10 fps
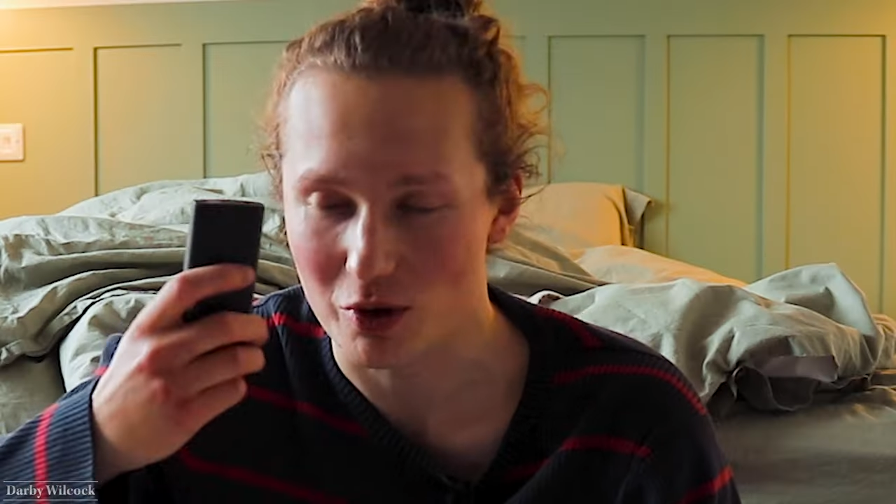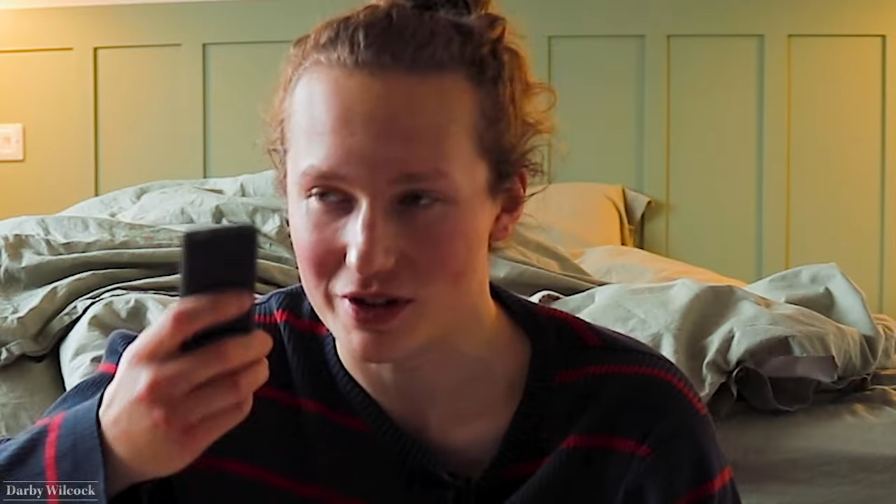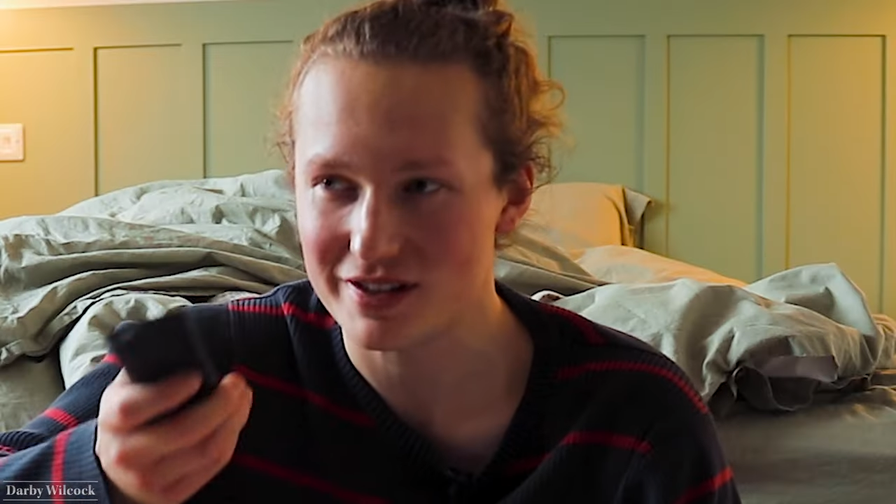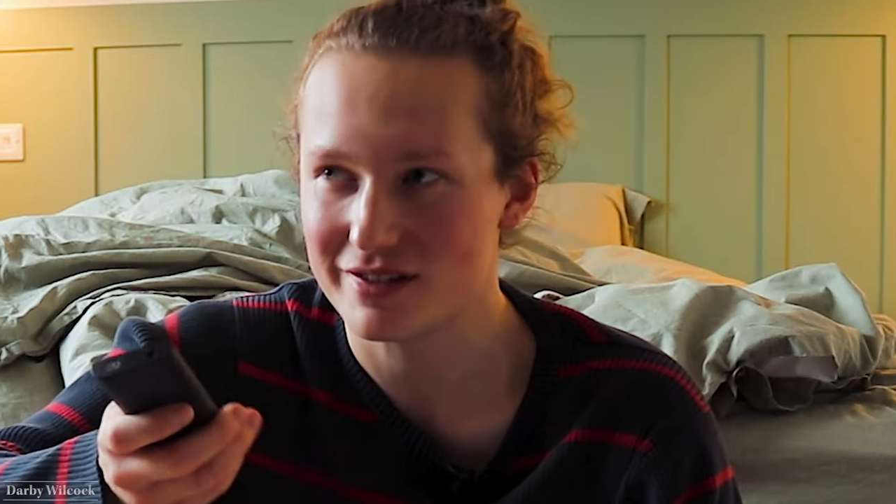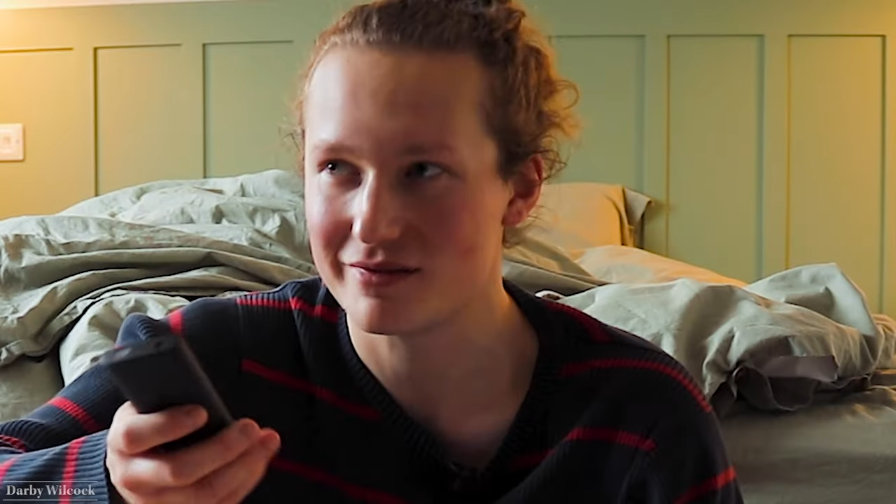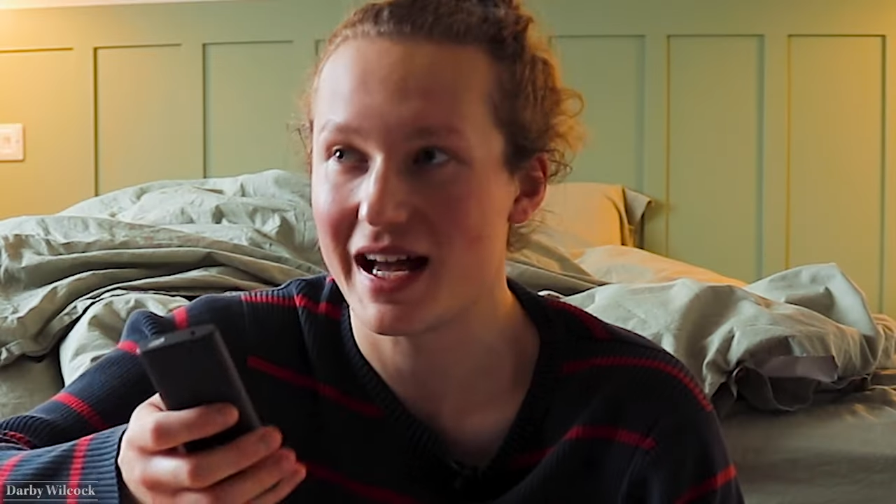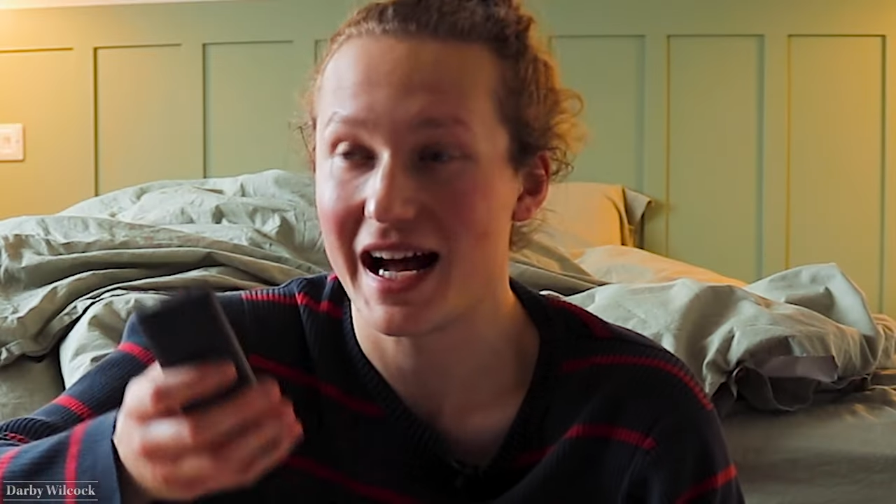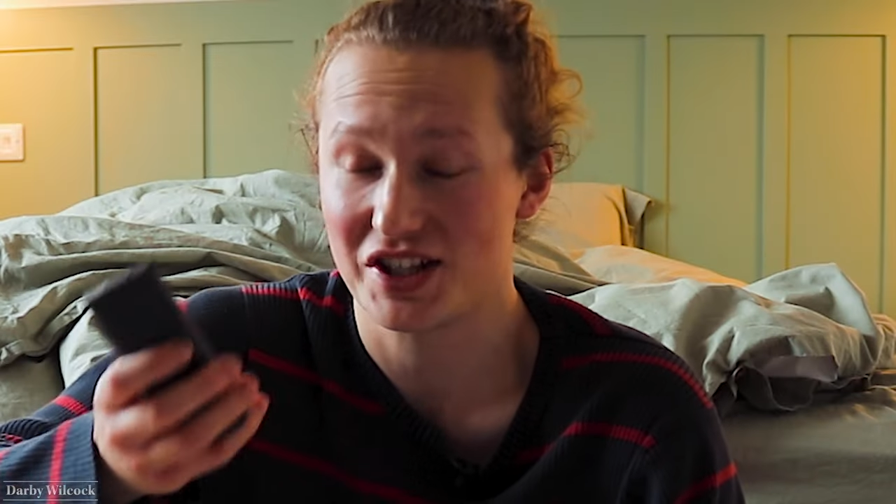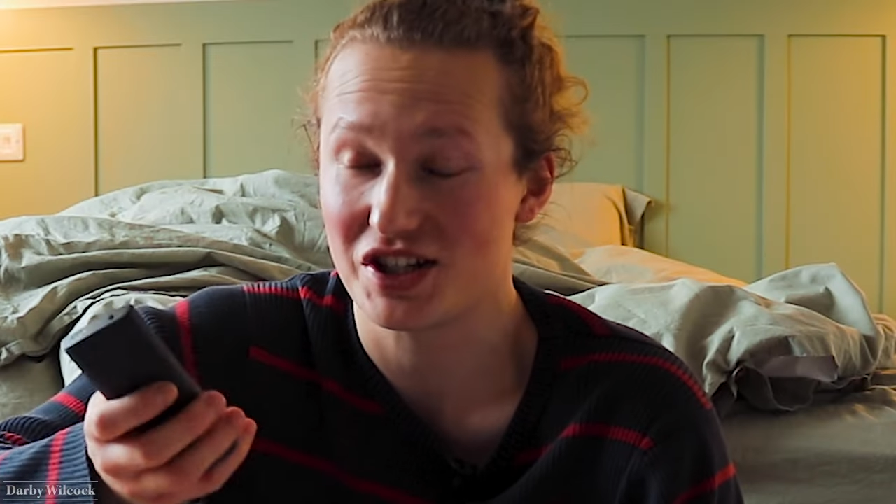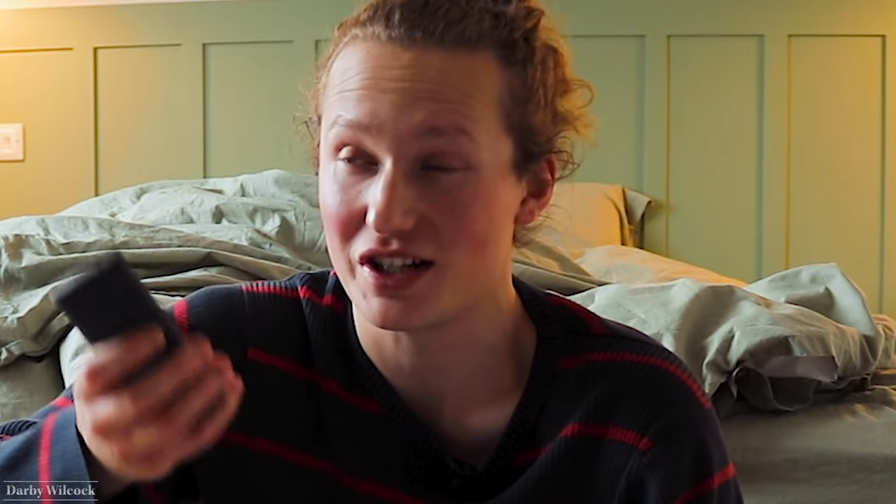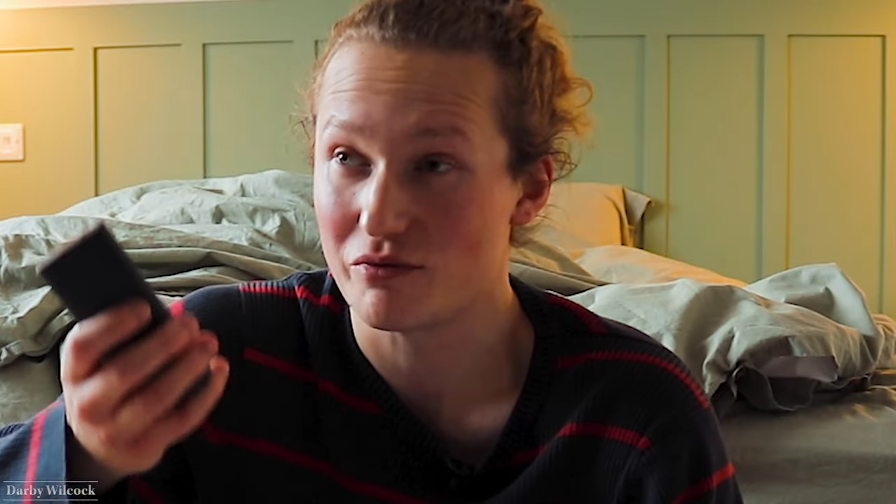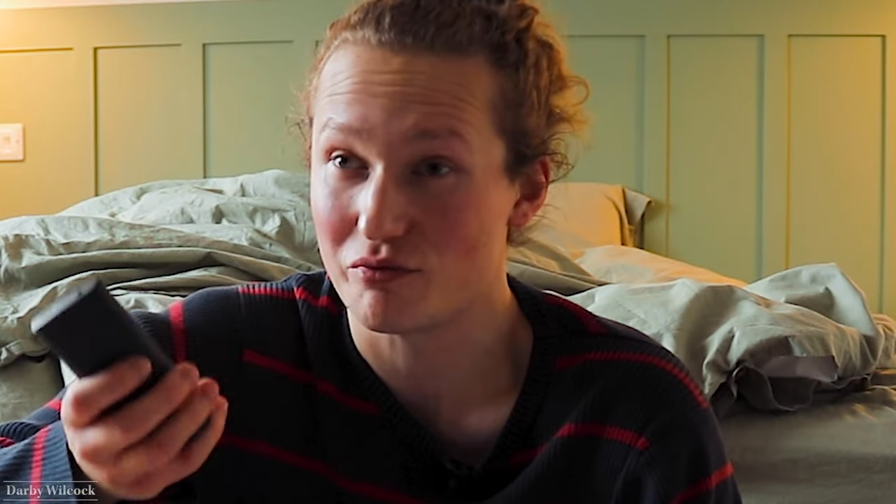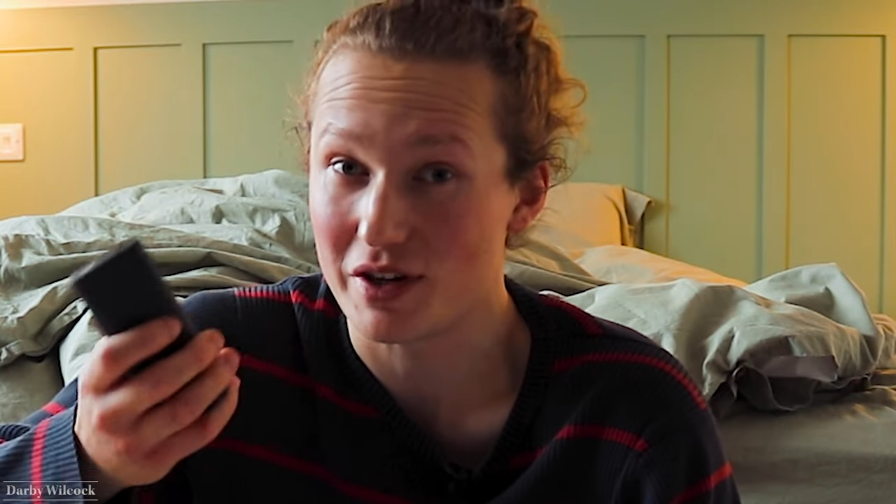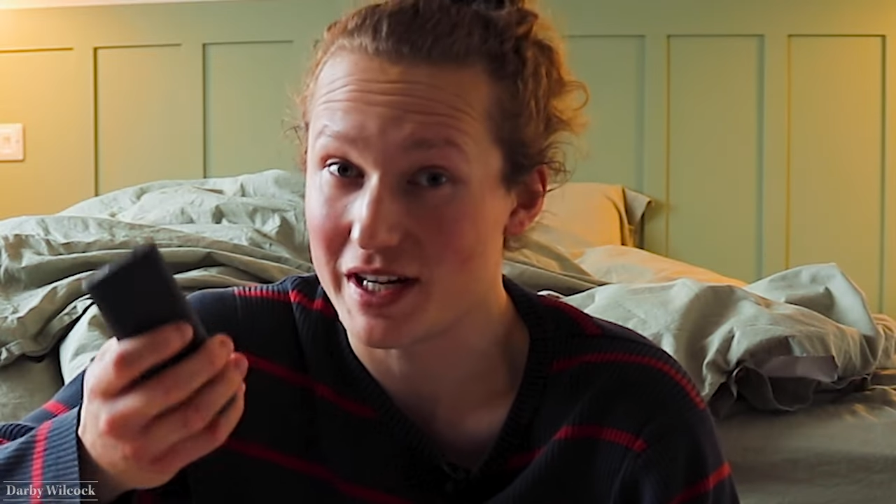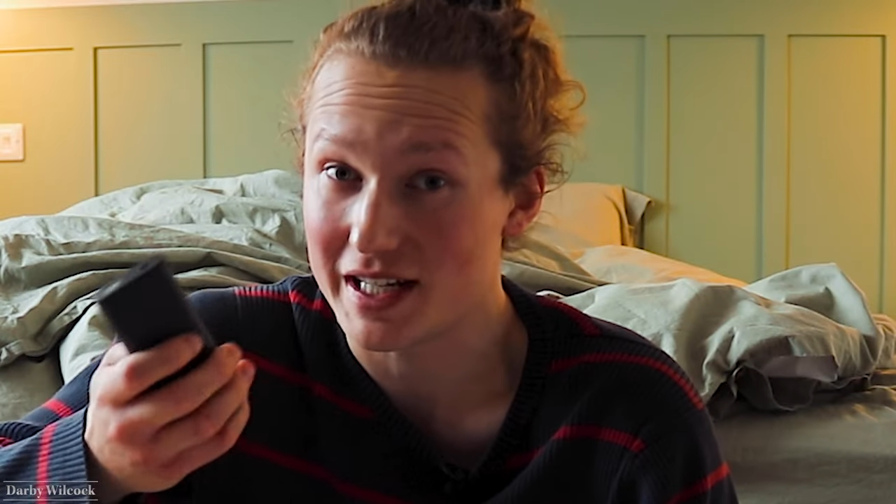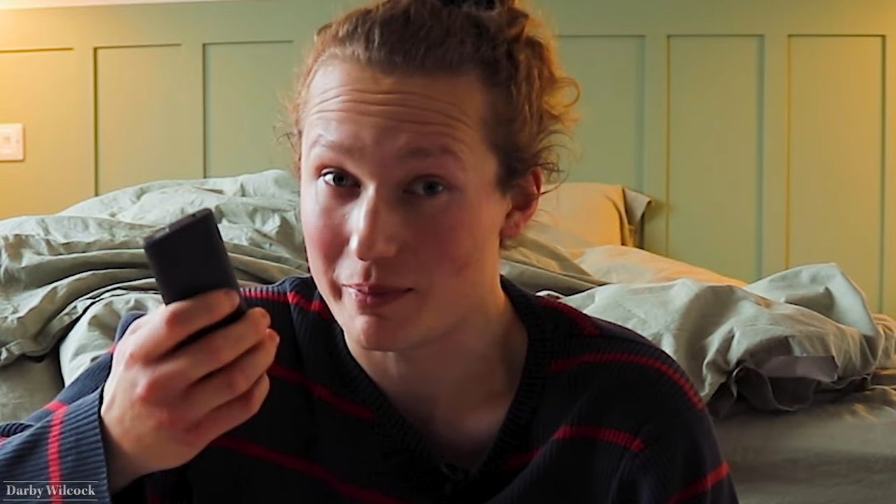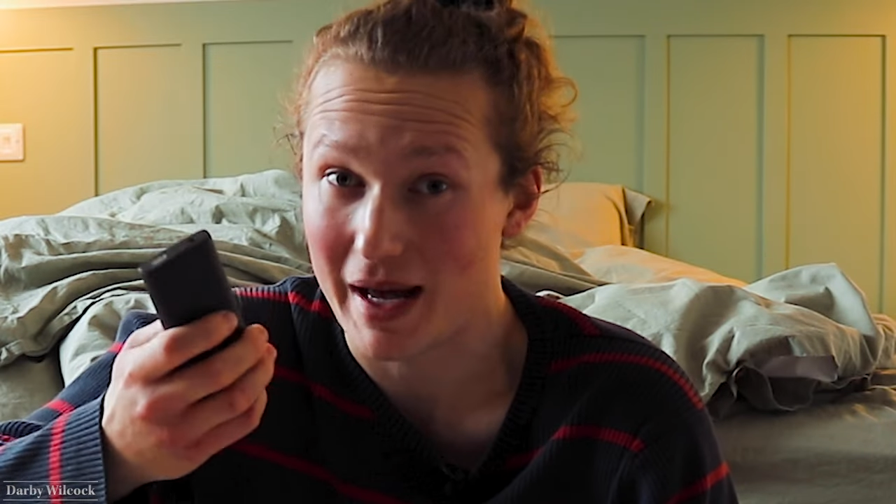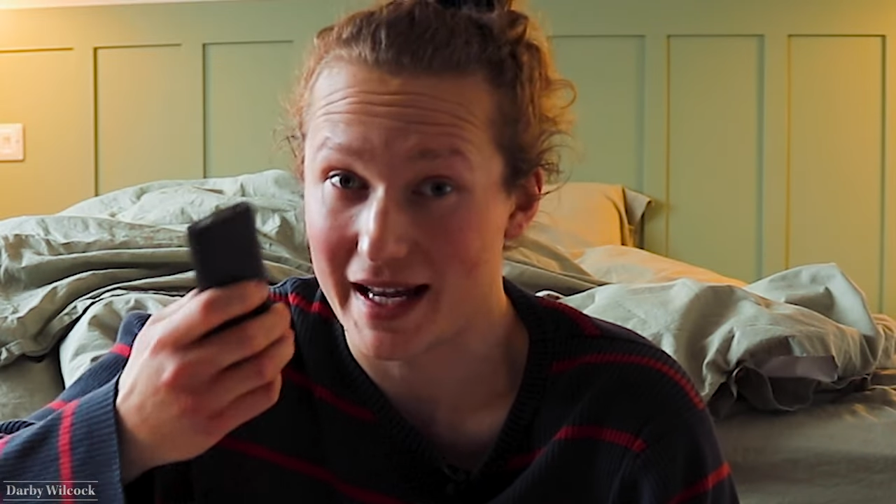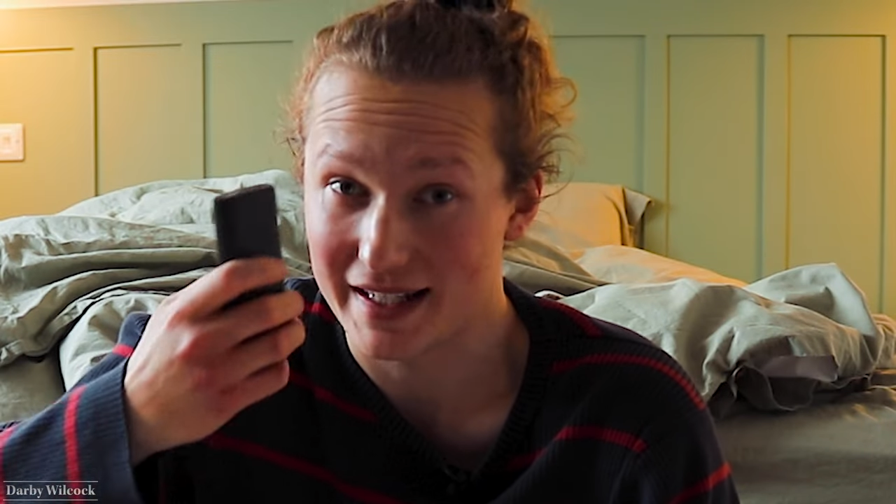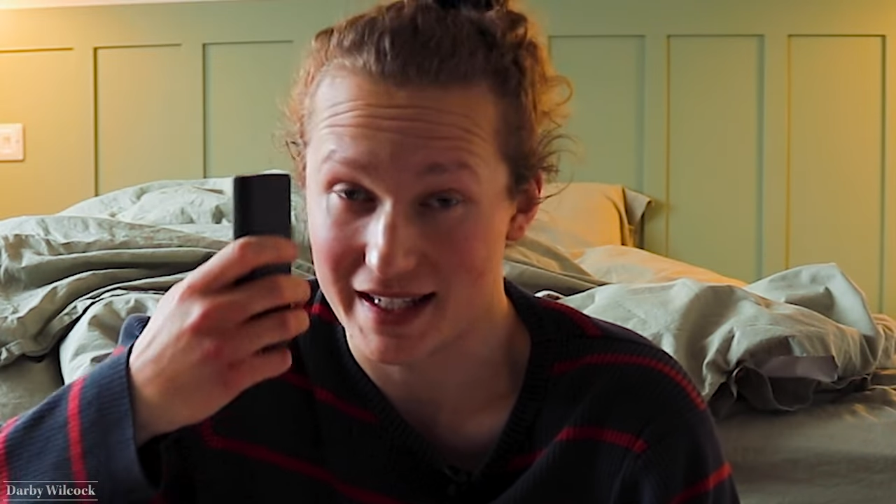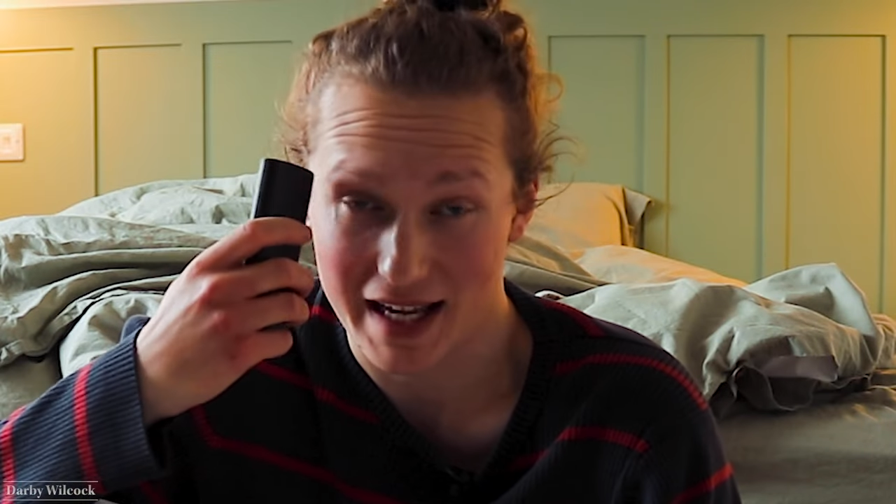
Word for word: what's actually really bad.